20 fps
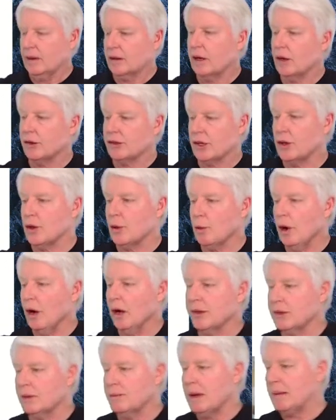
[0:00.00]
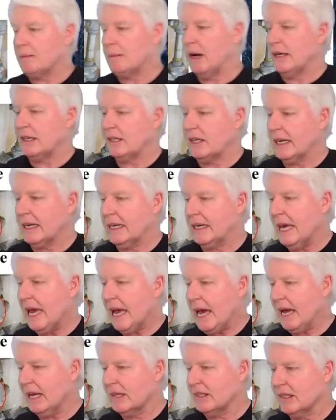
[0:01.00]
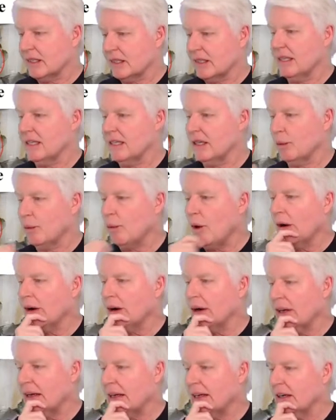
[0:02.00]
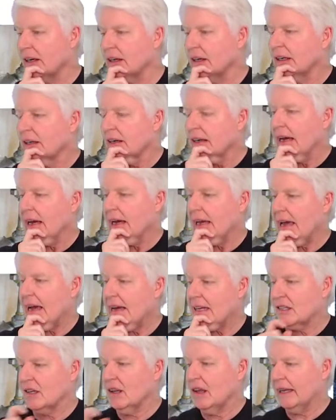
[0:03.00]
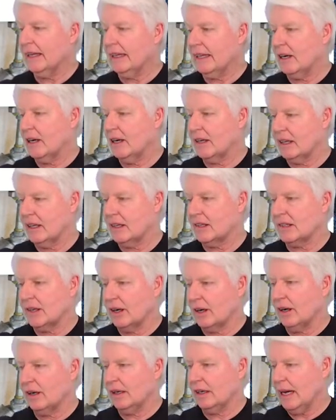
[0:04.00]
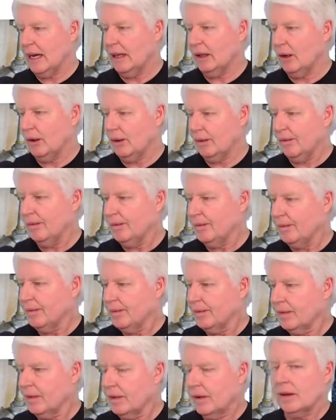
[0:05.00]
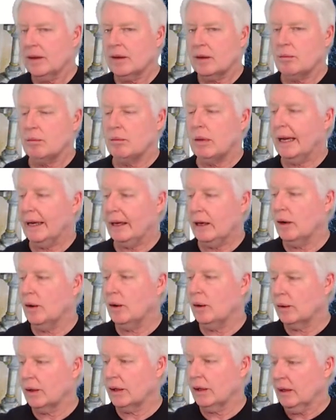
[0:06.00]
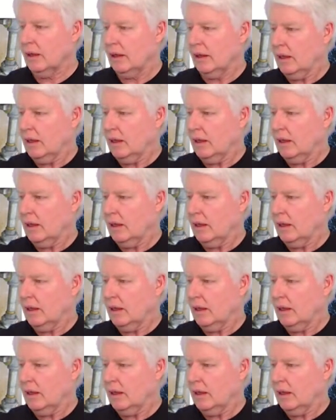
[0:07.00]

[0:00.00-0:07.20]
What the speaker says: Those are the ones. Remember I said gas is in your water heater? A gas line, there it is. They're yellow by code.